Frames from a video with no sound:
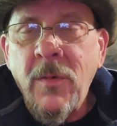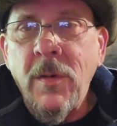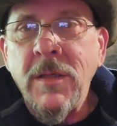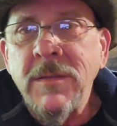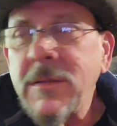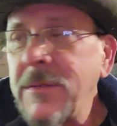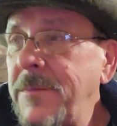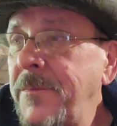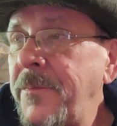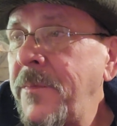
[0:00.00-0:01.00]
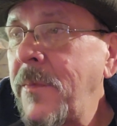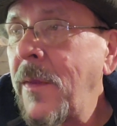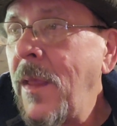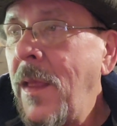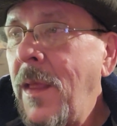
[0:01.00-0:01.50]
was
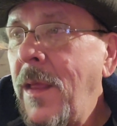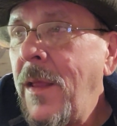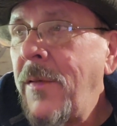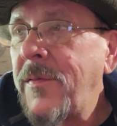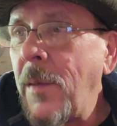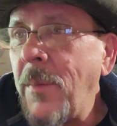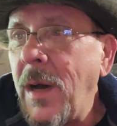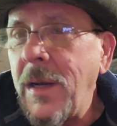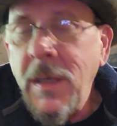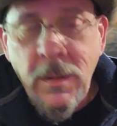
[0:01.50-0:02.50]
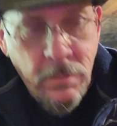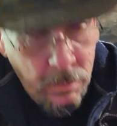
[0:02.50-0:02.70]
somebody